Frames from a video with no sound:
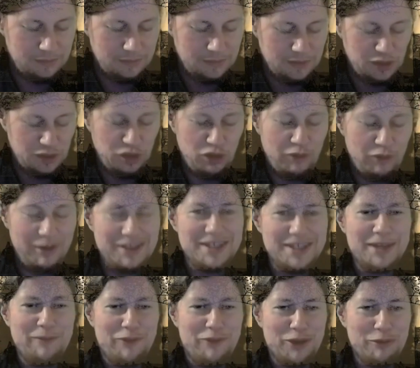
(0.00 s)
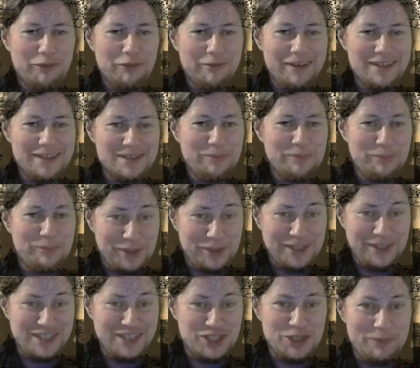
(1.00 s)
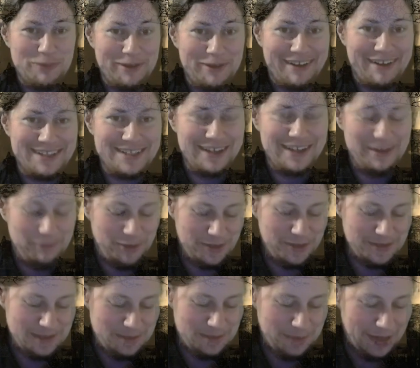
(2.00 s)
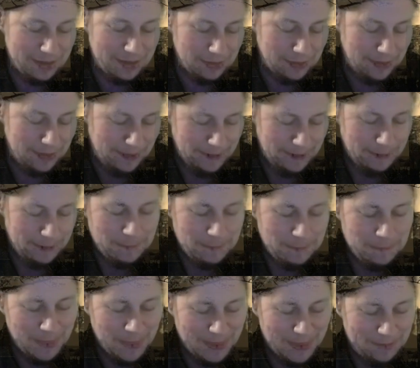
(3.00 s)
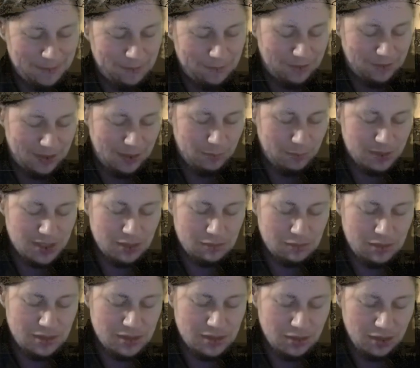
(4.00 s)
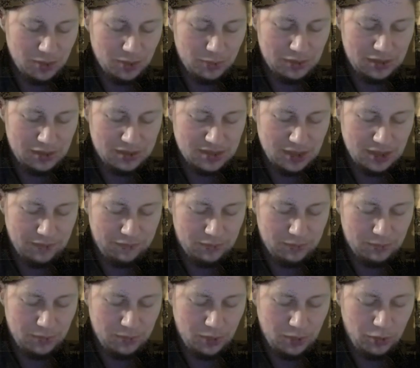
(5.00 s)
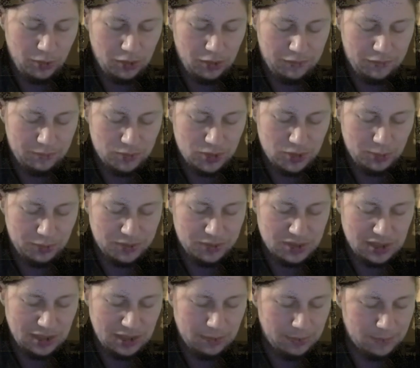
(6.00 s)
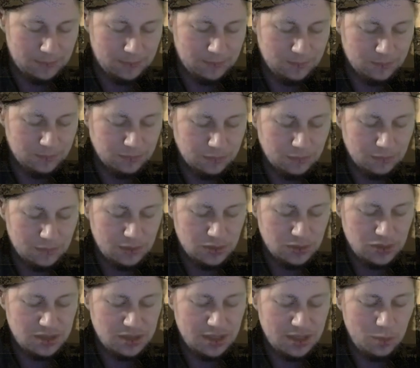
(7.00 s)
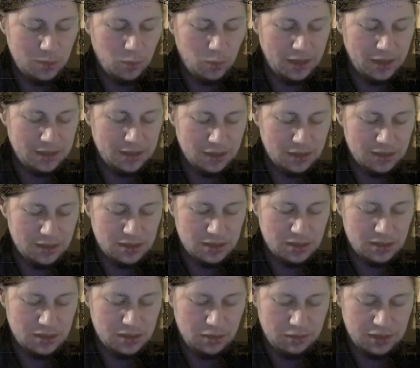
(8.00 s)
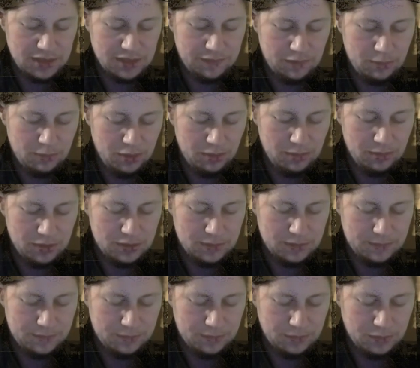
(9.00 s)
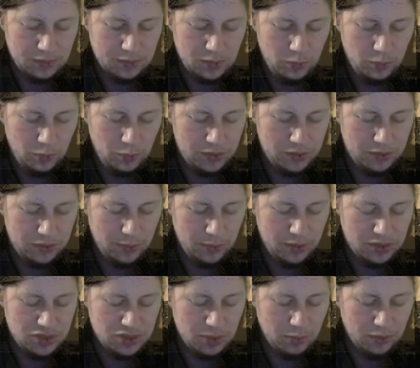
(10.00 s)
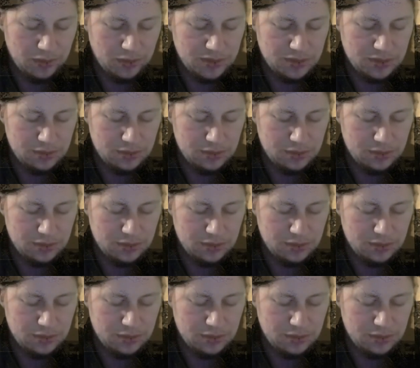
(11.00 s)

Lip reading: You're arresting him for the wrong reason, but you should be arresting him, because it's bad. It was totally dark when Lisette awoke from troubled sleep. She stared wide-eyed into the darkness for a moment, wondering where she was.